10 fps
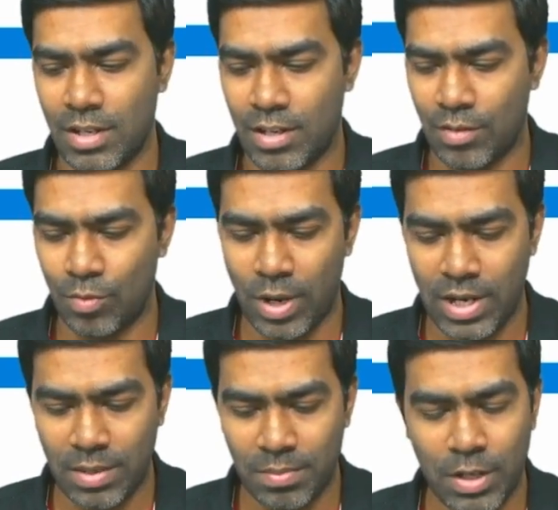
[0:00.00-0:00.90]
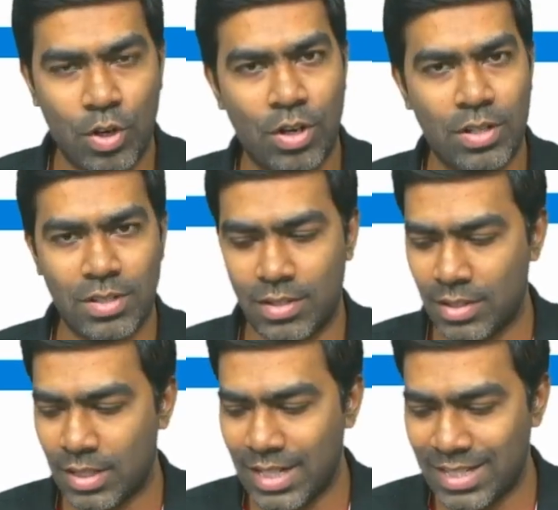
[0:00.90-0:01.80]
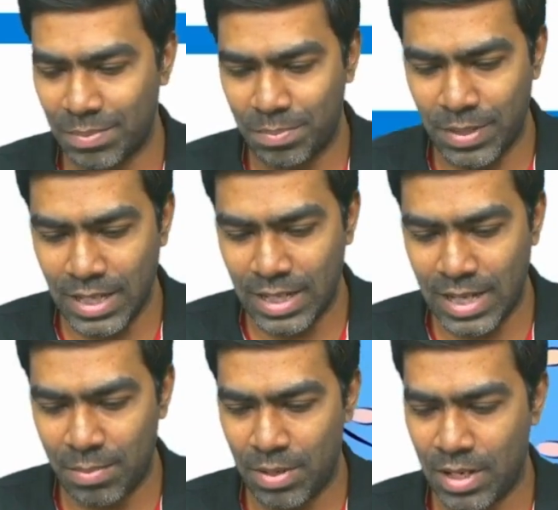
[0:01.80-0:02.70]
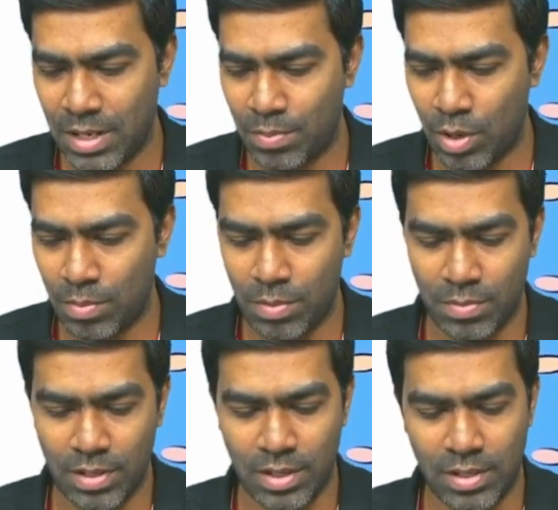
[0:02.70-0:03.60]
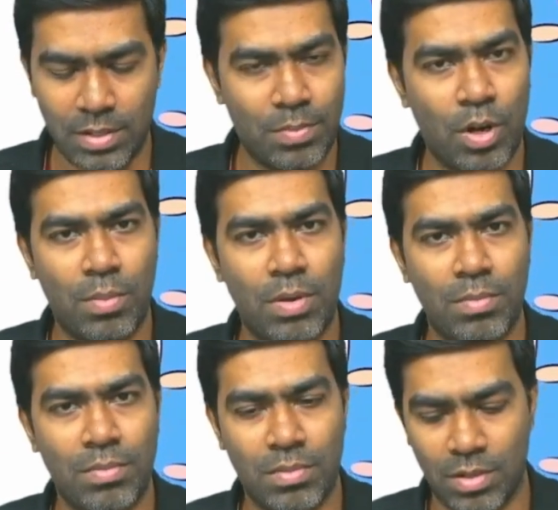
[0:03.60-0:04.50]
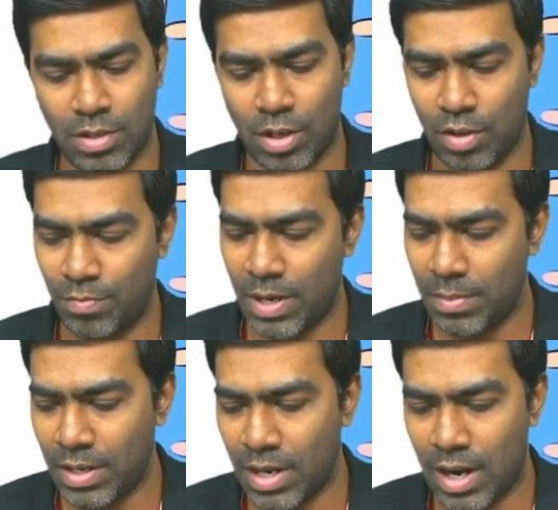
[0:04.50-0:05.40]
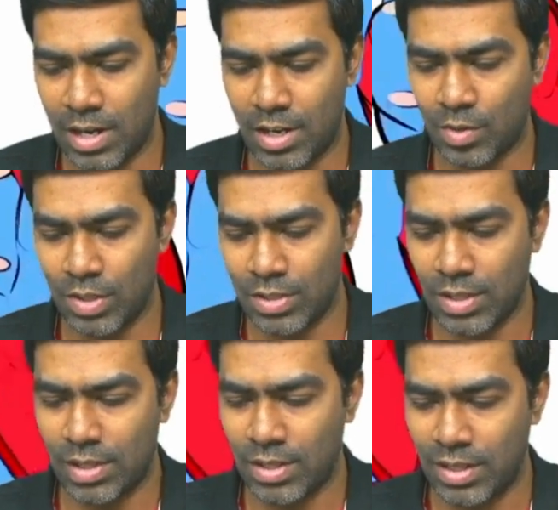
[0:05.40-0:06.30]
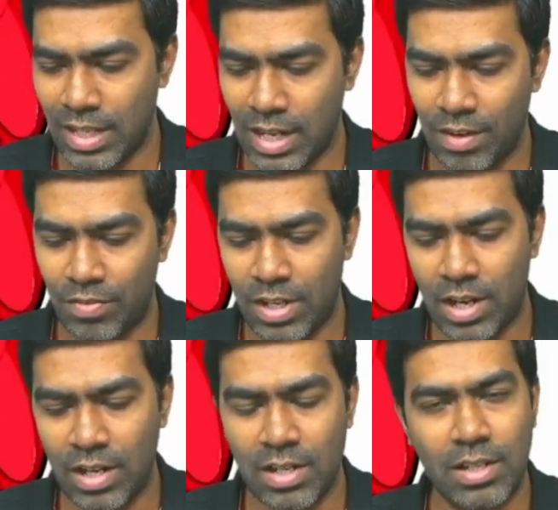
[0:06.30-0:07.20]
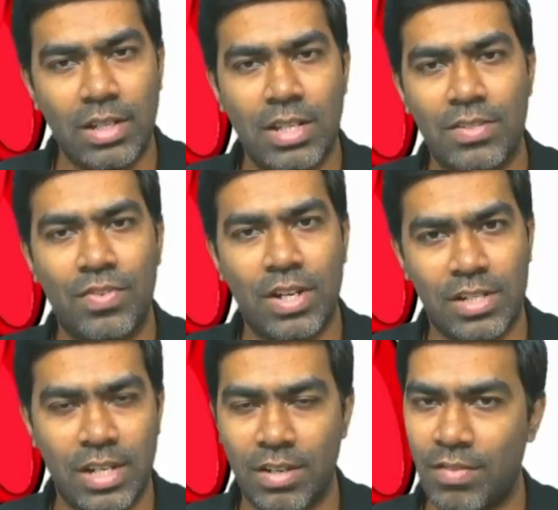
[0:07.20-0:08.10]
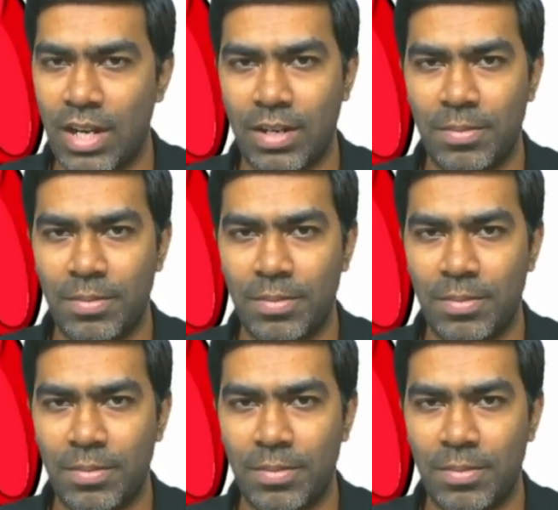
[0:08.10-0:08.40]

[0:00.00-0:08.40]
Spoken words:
Why? Because it's a pre-capillary problem. It's a problem of pulmonary arterioles. The left heart is functioning well.